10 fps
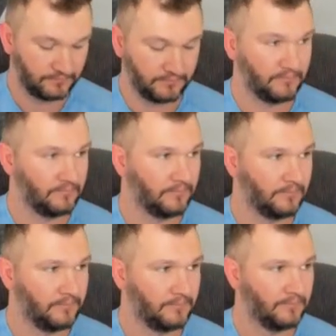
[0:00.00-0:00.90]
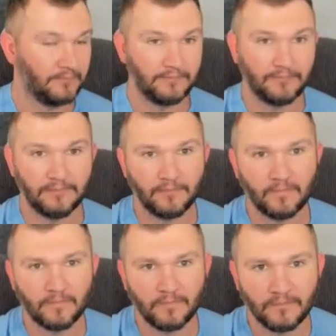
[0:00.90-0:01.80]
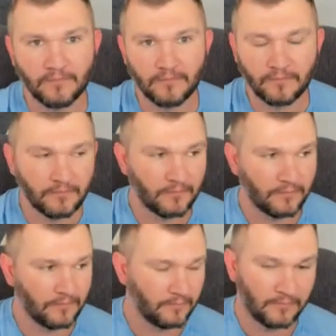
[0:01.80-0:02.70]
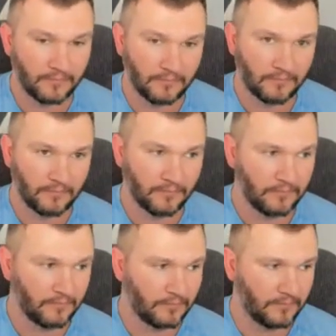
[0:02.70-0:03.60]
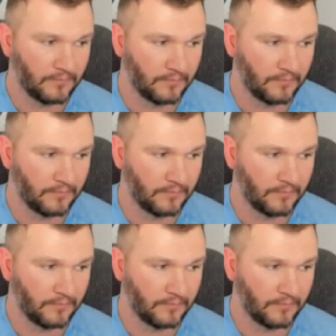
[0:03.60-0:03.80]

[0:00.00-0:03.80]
[no speech]